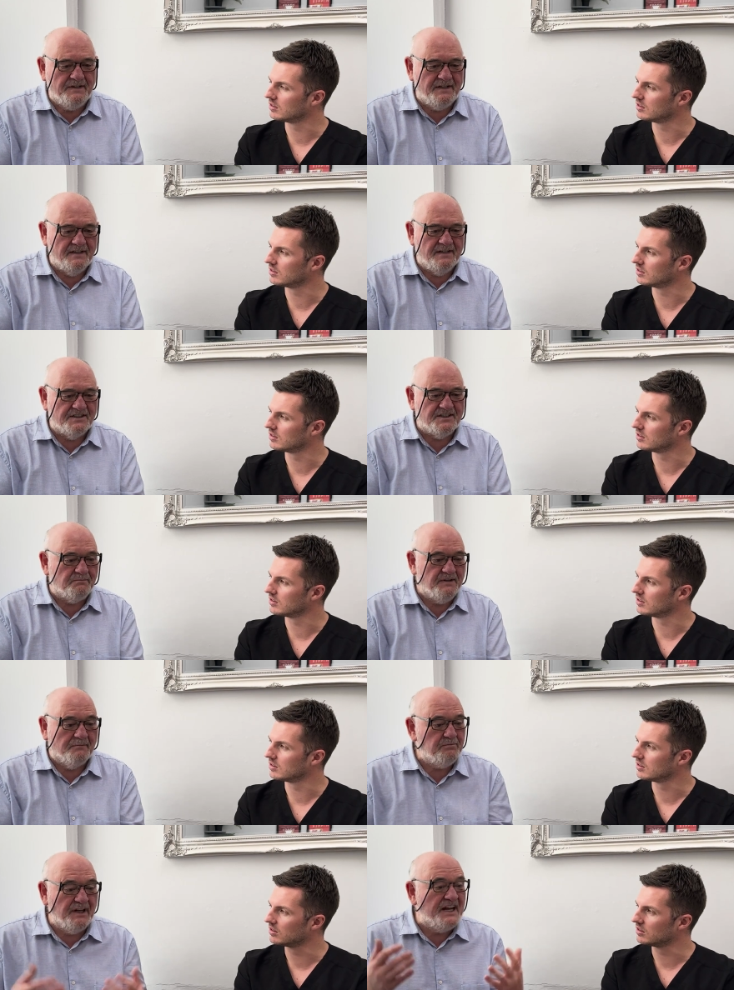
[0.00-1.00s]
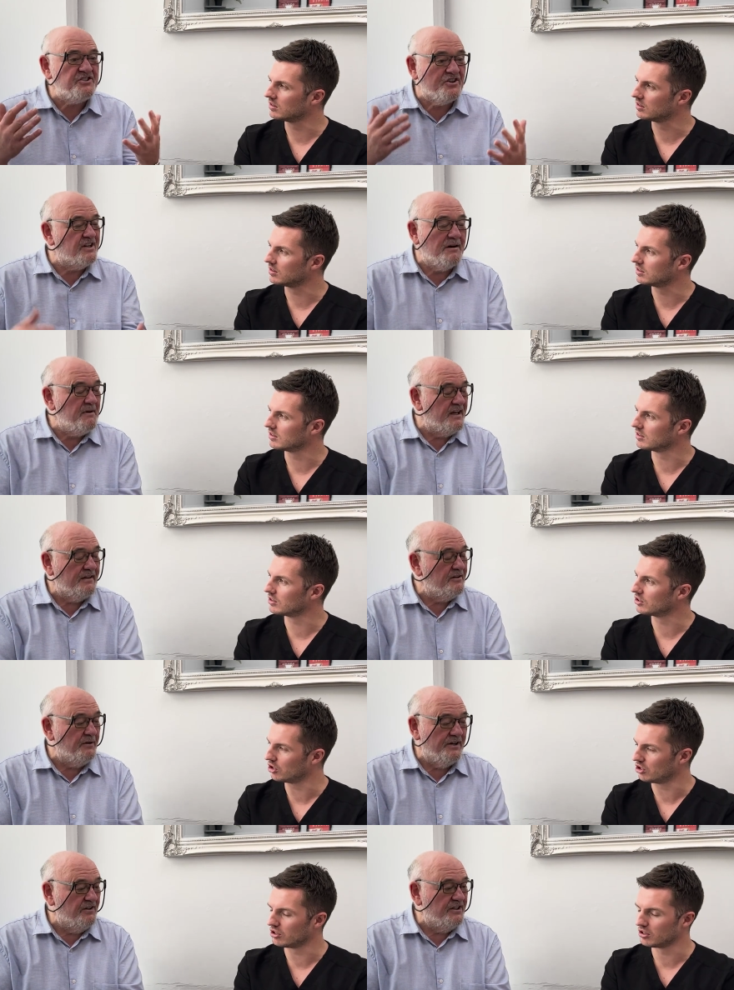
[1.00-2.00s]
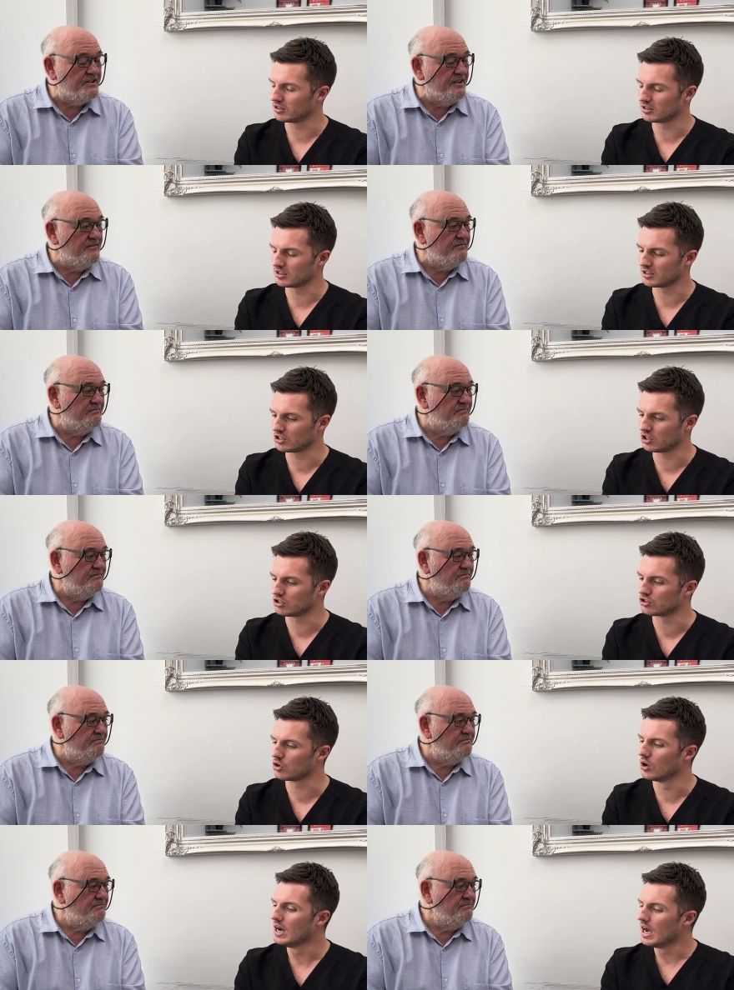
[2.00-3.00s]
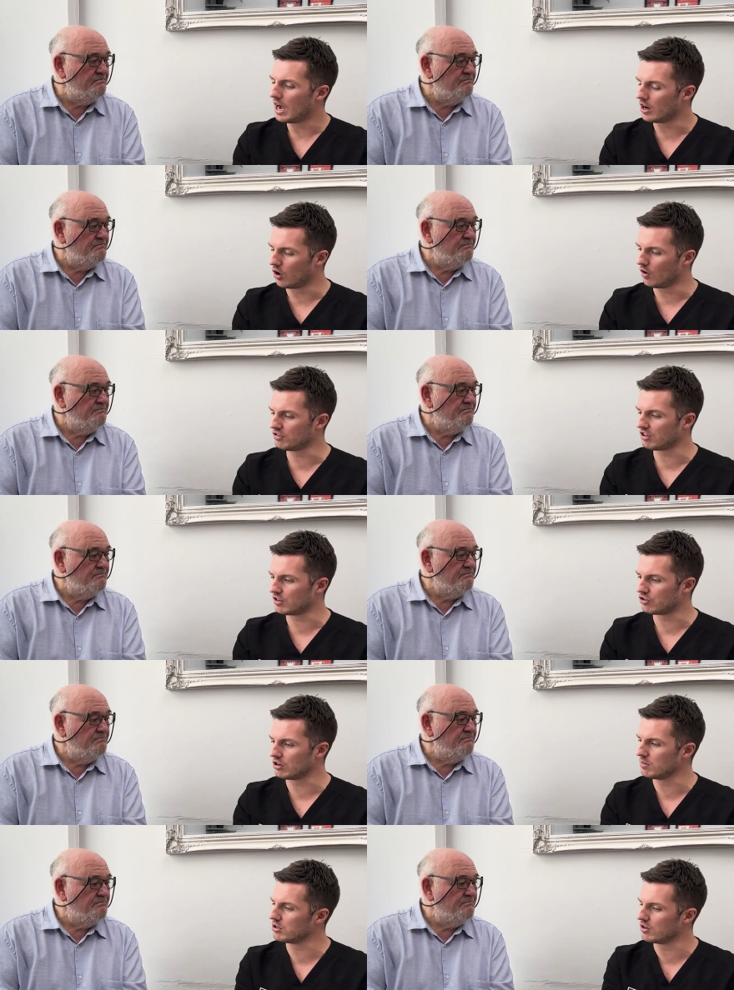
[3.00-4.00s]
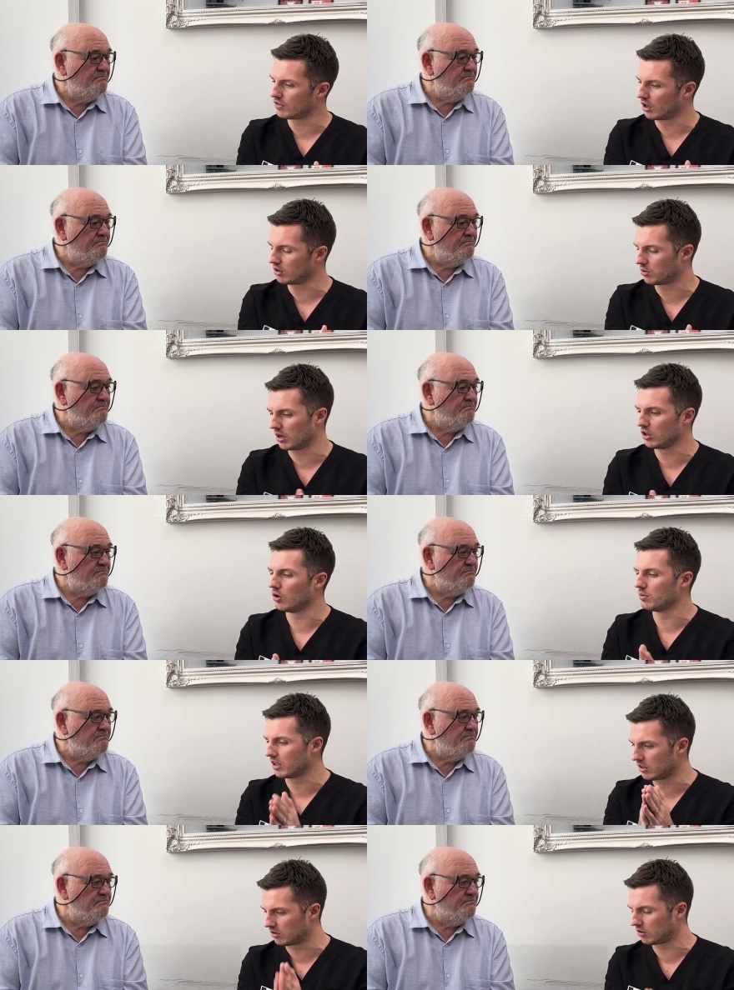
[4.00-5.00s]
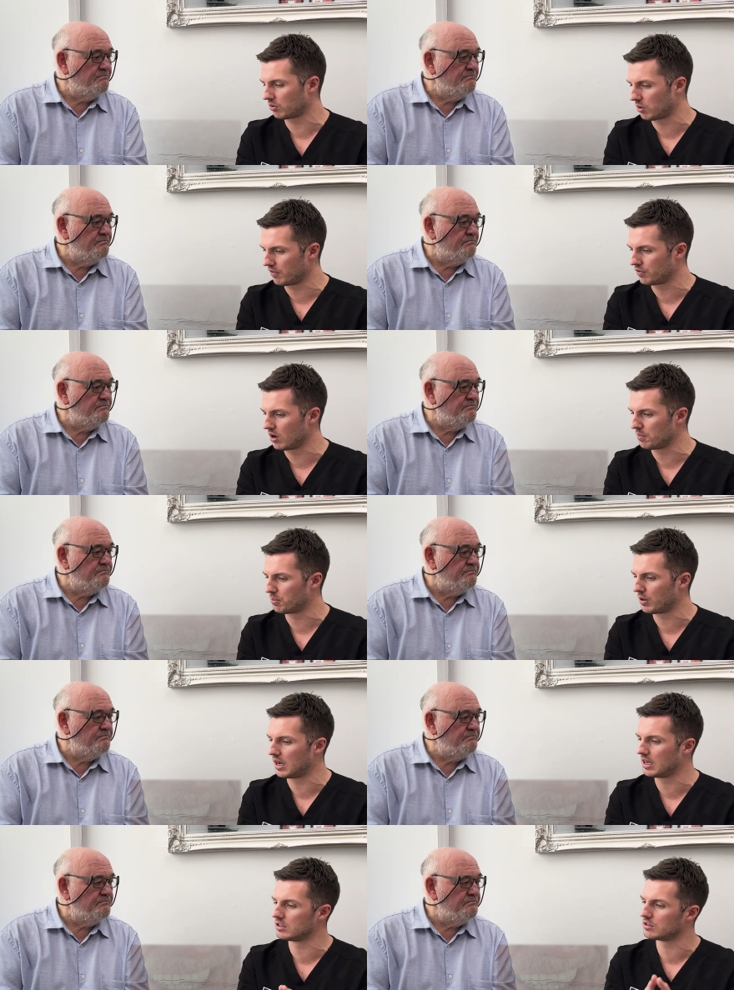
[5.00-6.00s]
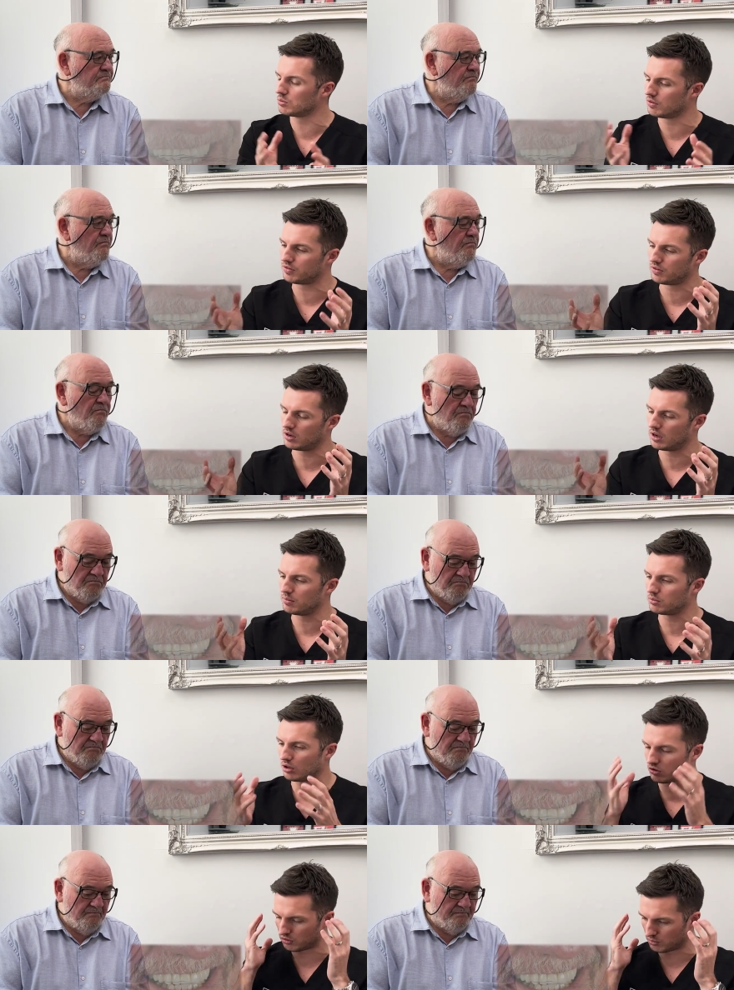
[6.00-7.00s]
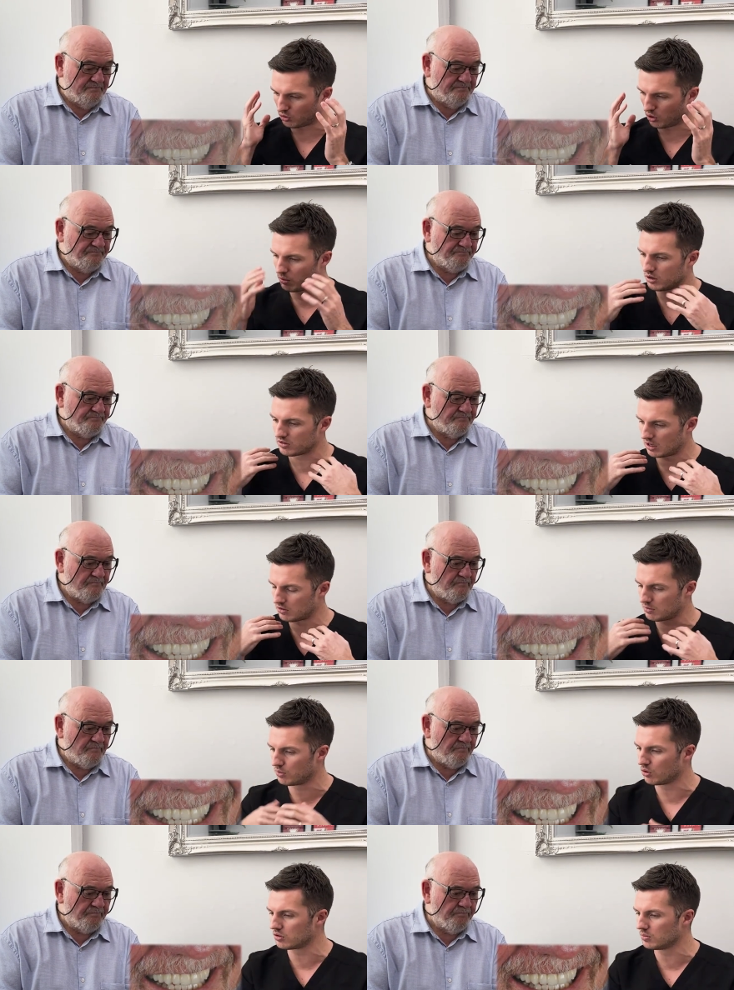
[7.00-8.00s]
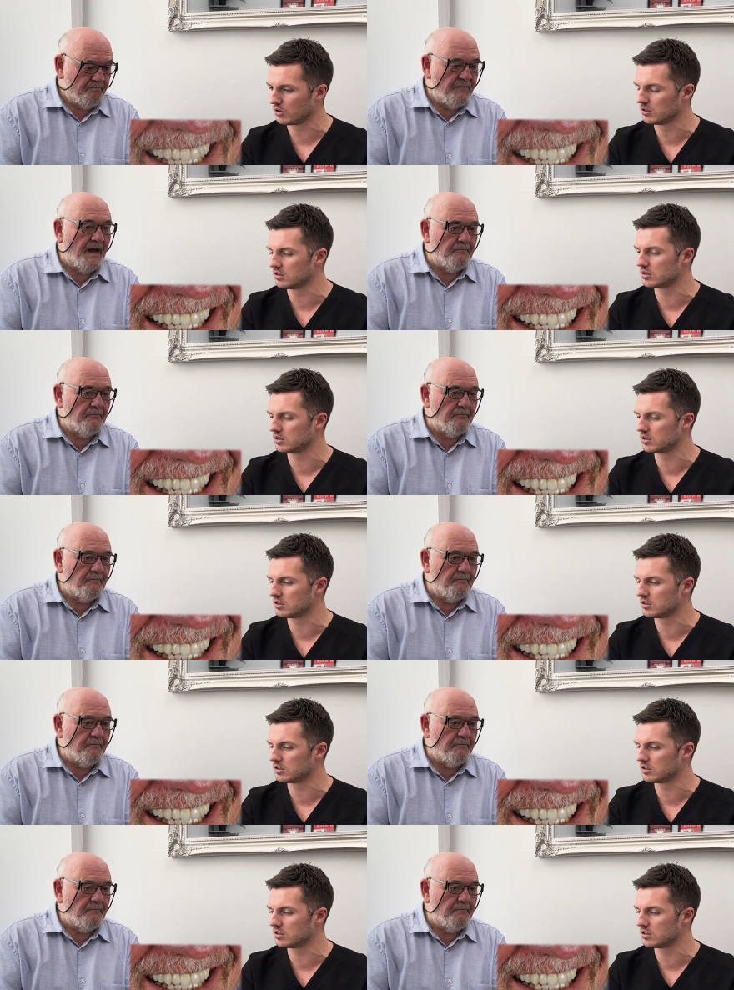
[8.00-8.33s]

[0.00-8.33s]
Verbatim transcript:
Speaker 1: been it's been a pleasure coming, quite Good. honestly.
Speaker 2: Good. So and obviously the treatment you've done quite a lot, we did quite a few implants, we've um, done some top ones and some bottom ones,